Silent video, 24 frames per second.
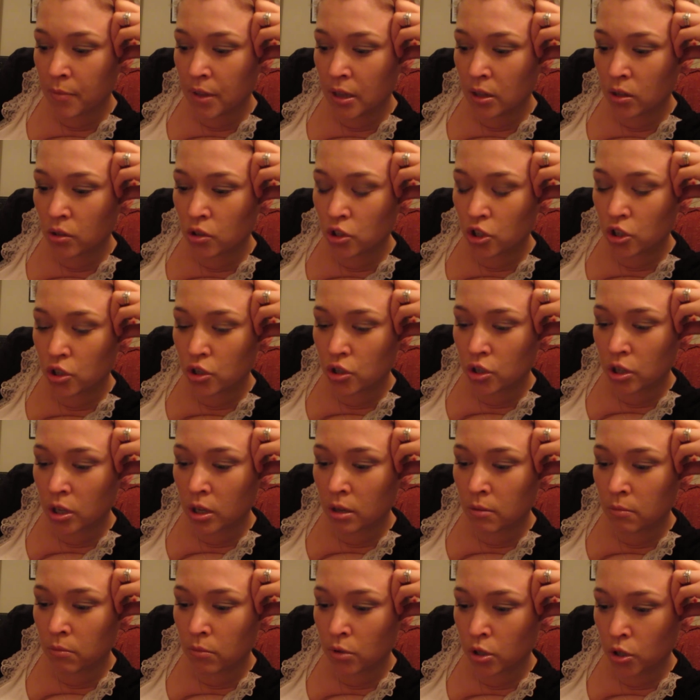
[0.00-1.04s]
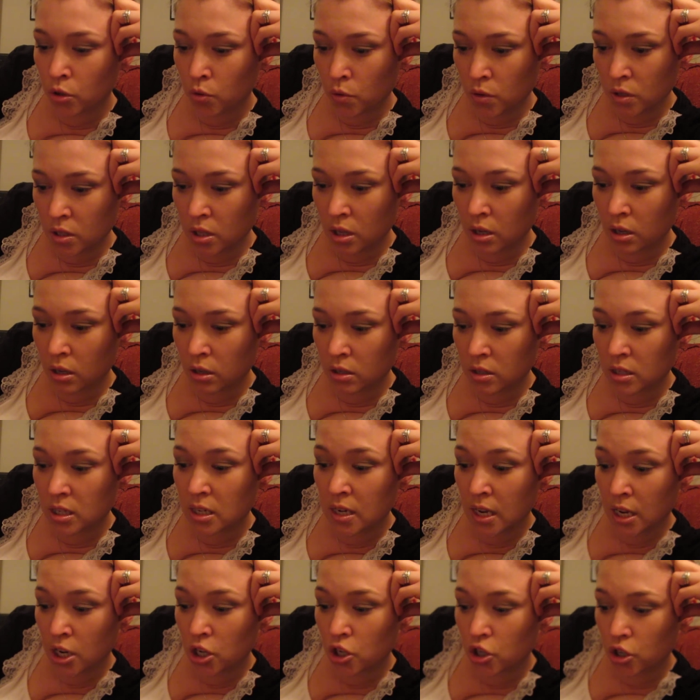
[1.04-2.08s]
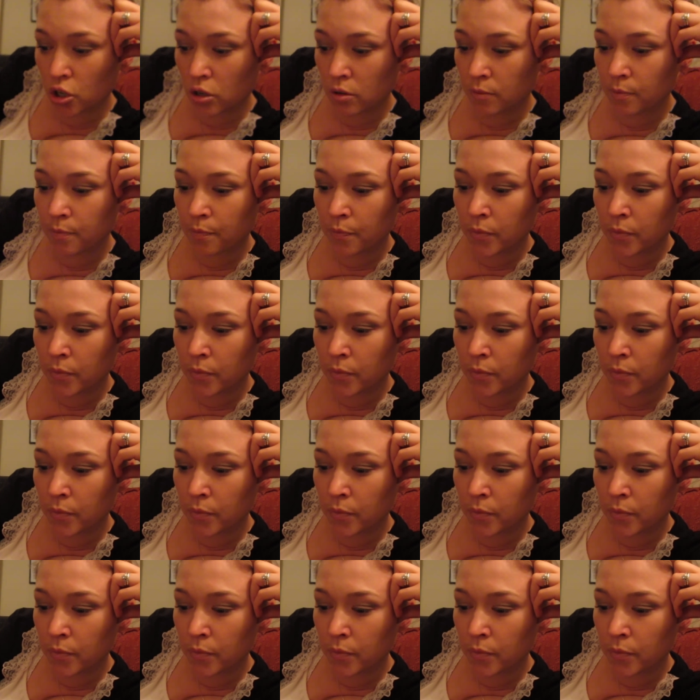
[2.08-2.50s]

They'll just use the sedation.